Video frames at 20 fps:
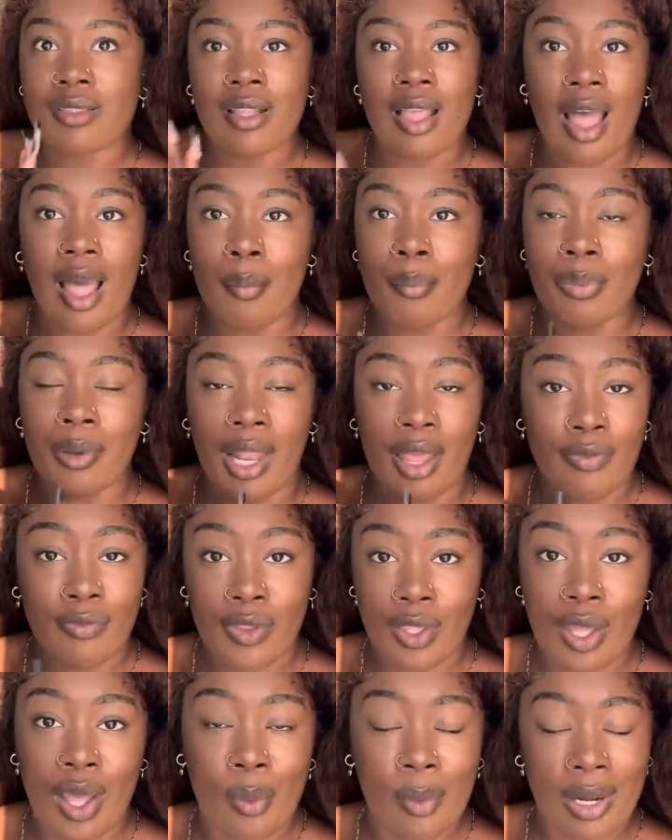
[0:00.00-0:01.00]
I'm
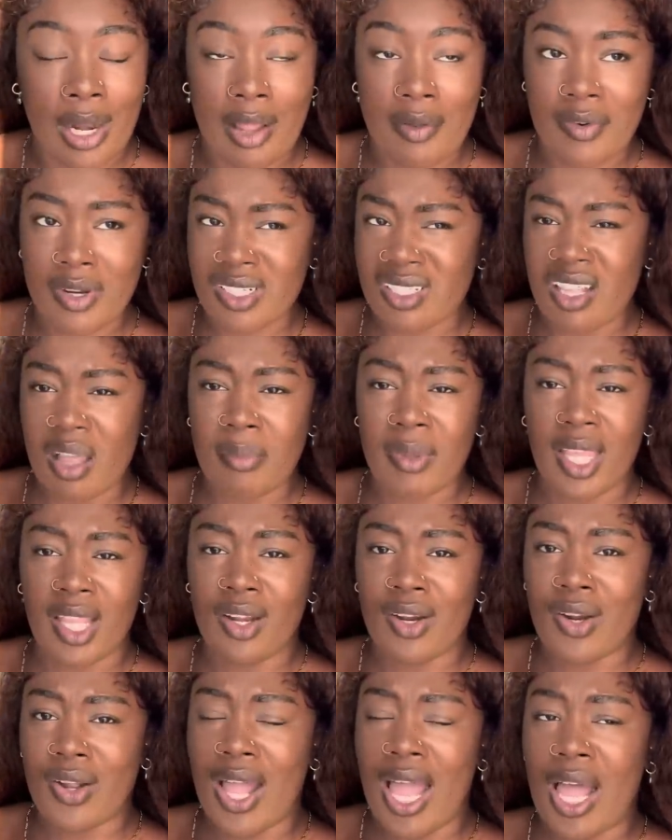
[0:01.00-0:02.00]
bluffing or whatever. So I'm like,
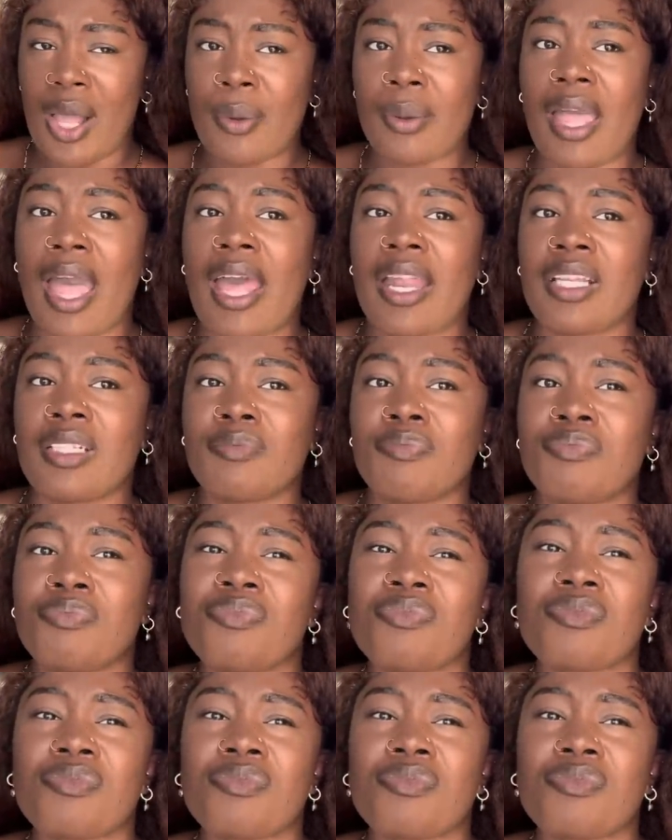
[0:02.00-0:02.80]
girl, I don't got it.